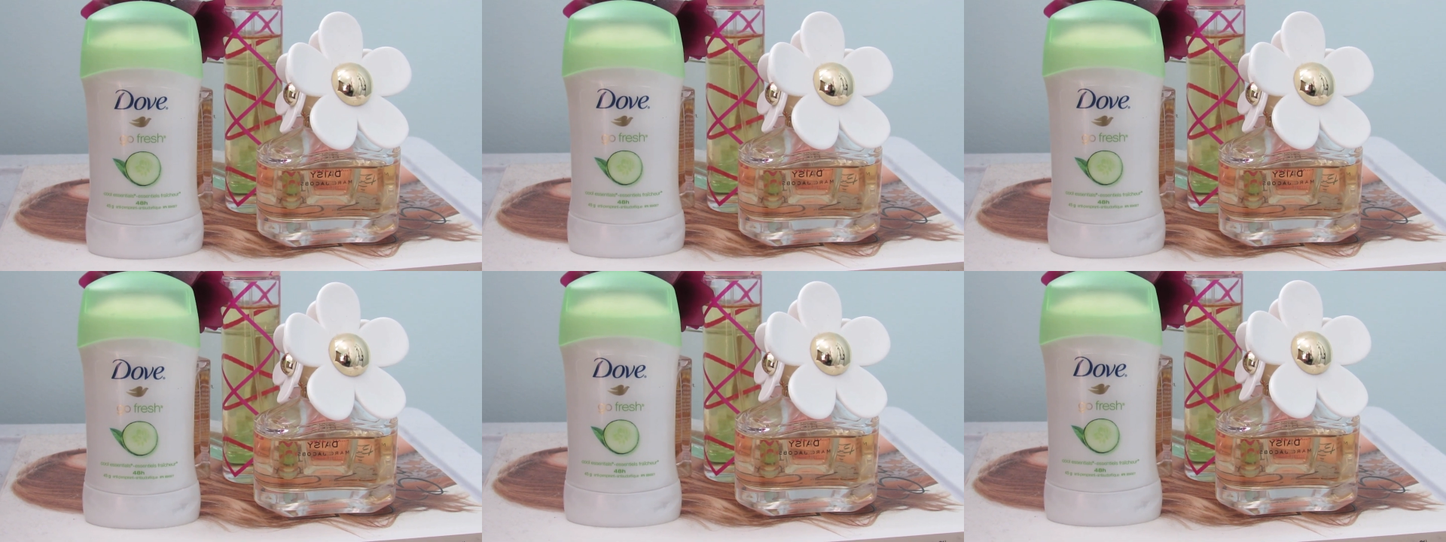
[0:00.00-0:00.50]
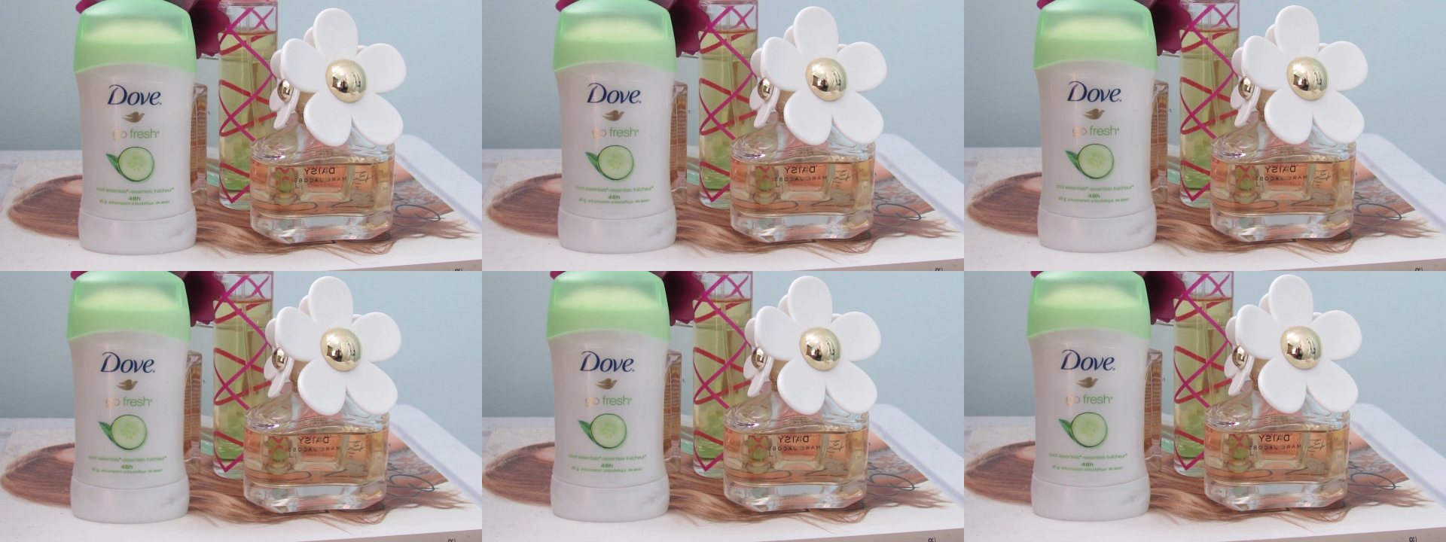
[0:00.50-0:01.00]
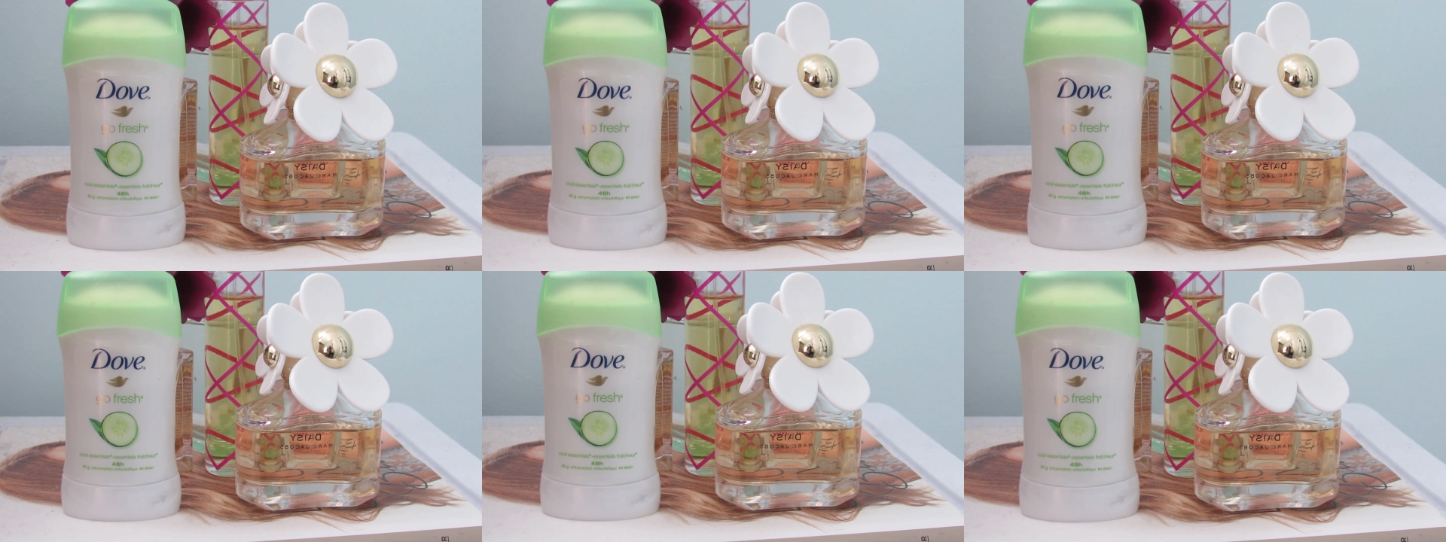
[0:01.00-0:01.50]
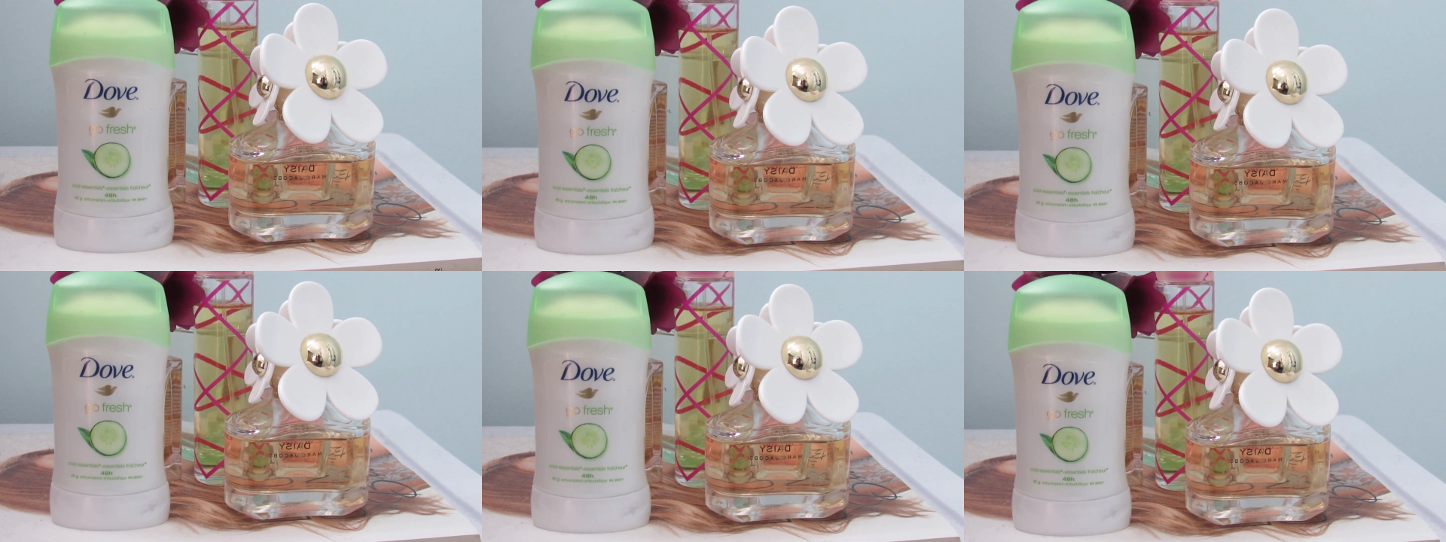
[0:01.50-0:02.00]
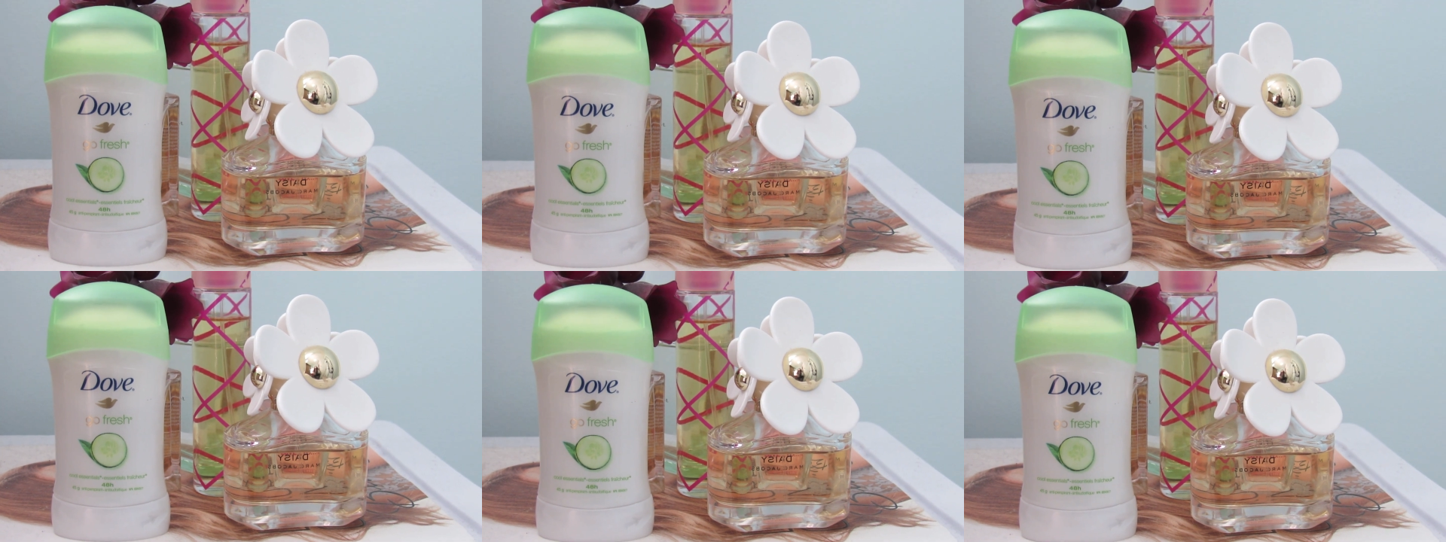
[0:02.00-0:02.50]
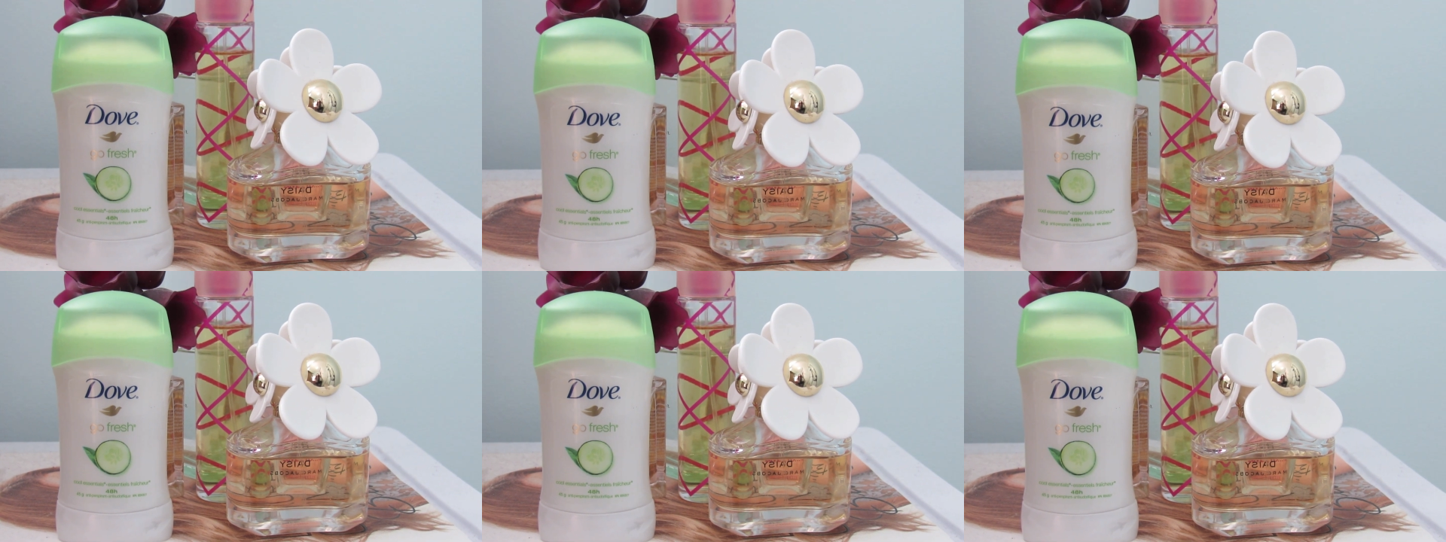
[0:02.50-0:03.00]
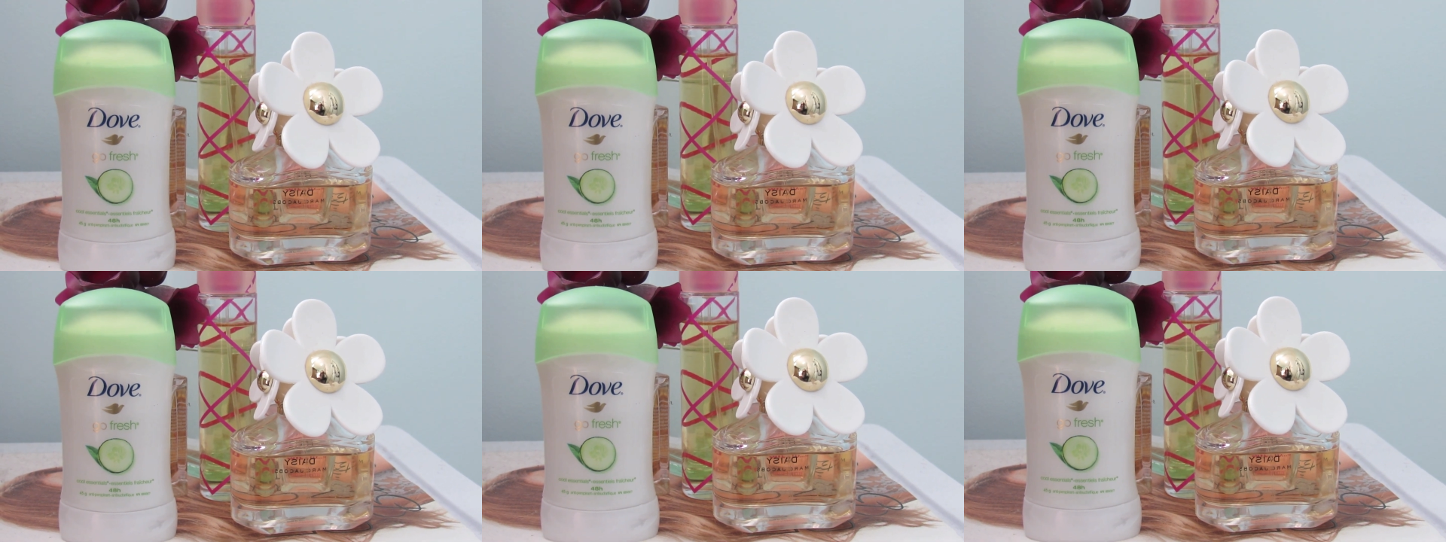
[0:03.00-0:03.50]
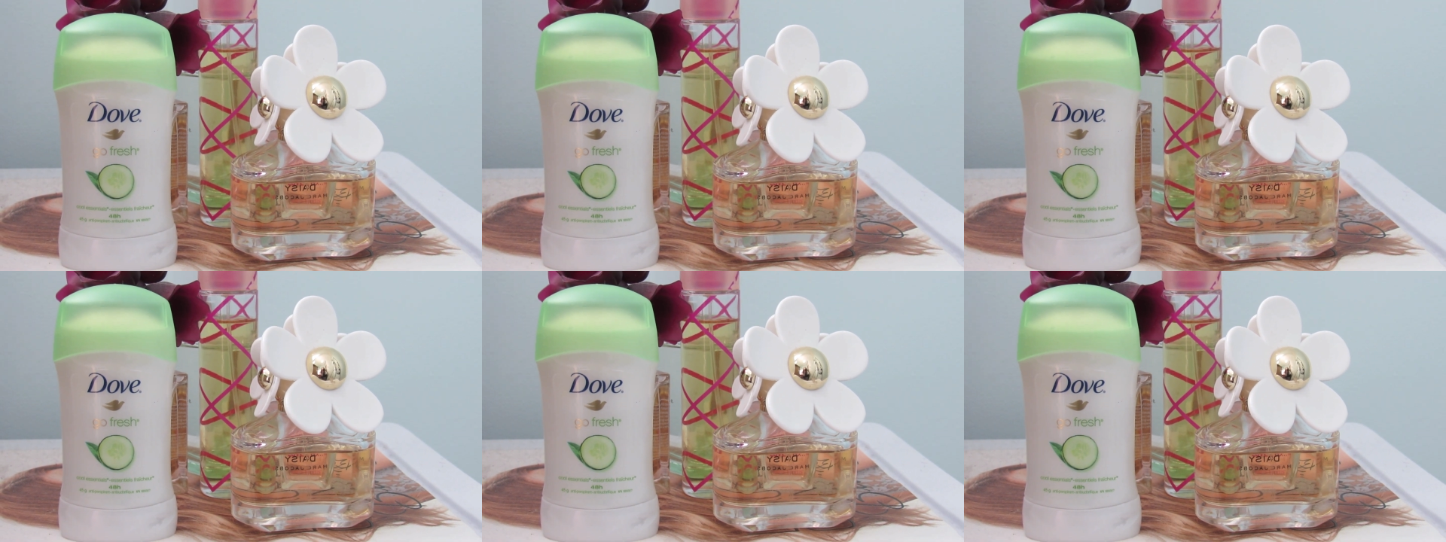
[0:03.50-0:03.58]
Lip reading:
(no speaker visible)